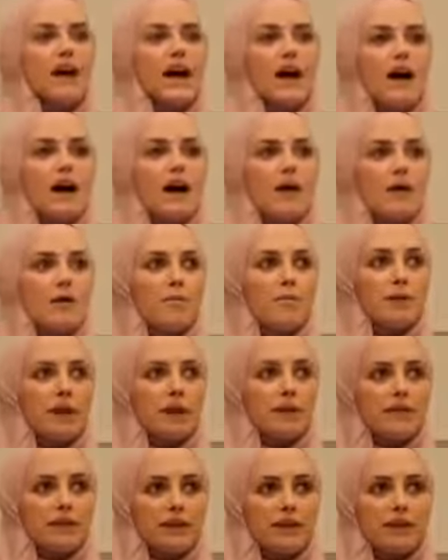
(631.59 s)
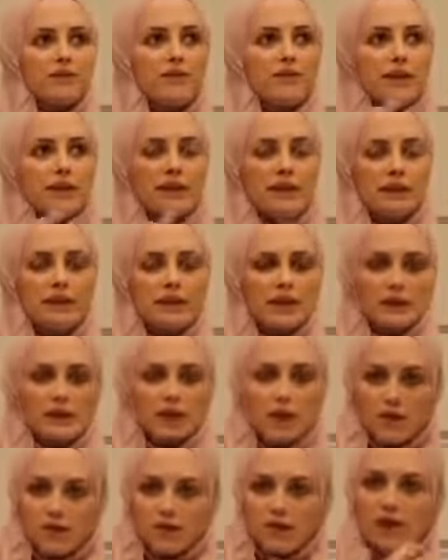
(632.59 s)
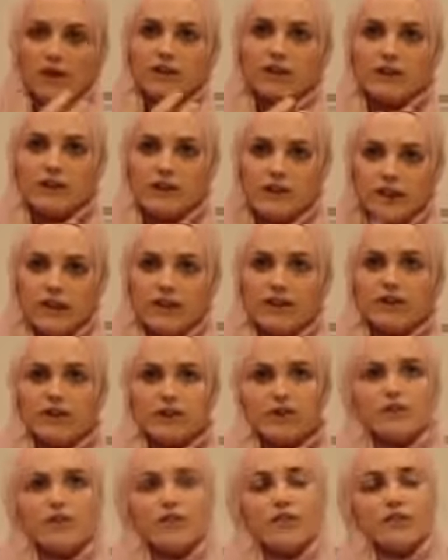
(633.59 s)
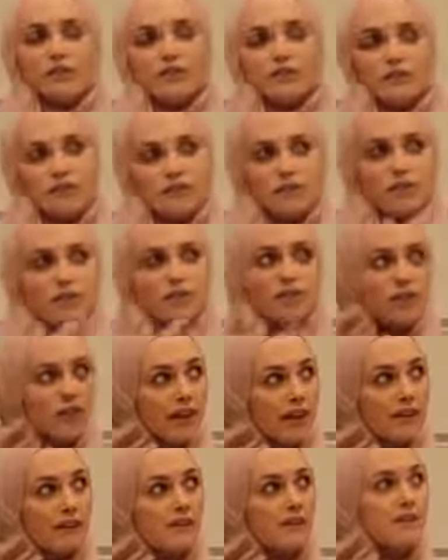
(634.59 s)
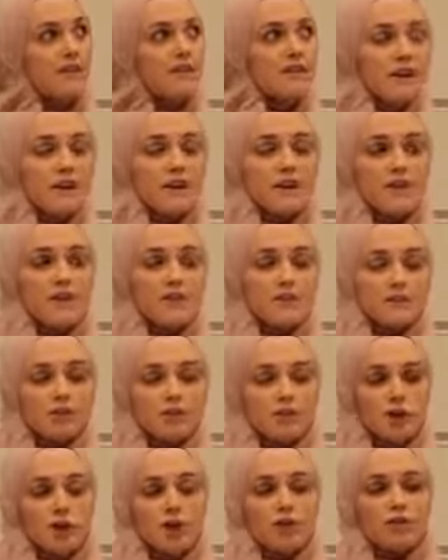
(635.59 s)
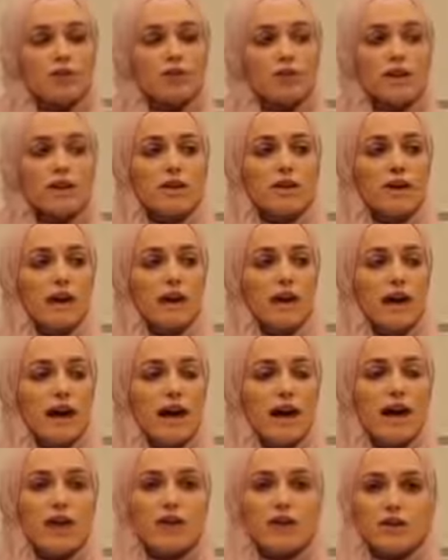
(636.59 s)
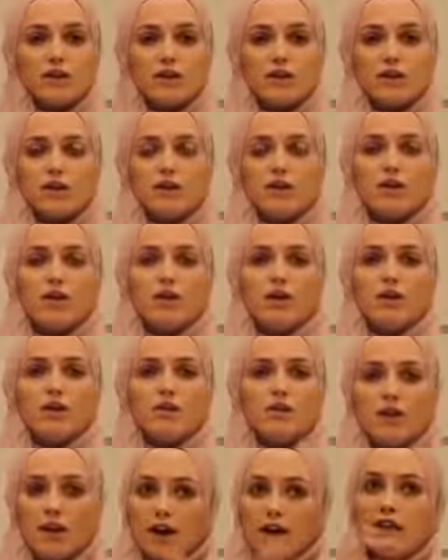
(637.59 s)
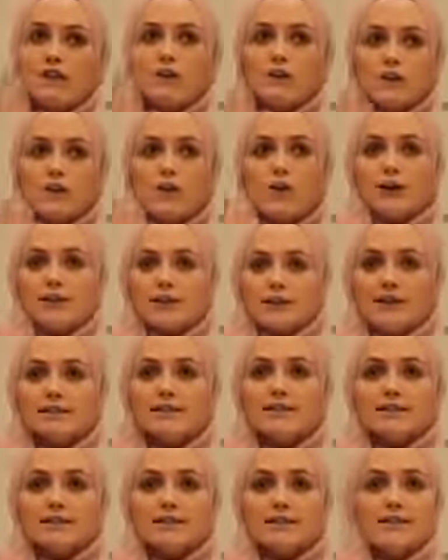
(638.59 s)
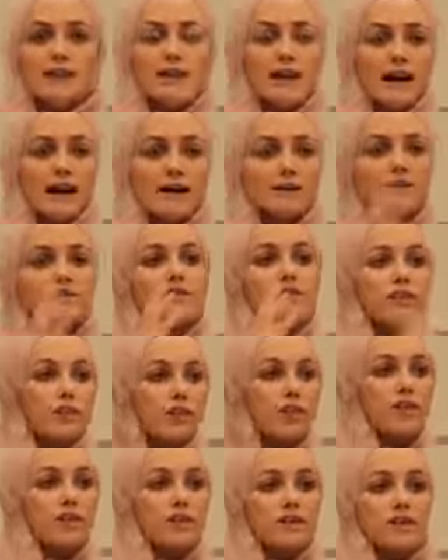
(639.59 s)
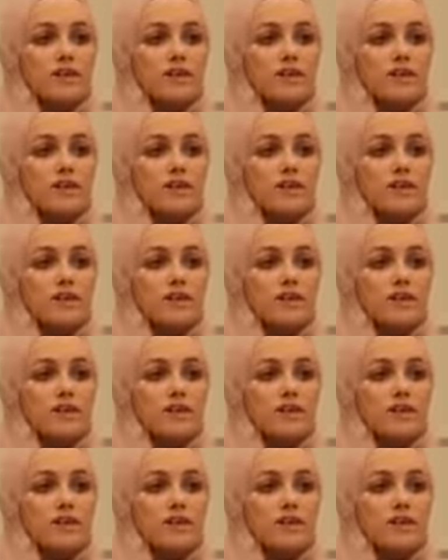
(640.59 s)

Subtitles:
But I think certainly converts in the initial phases certainly struggle with how do you find your identity as fully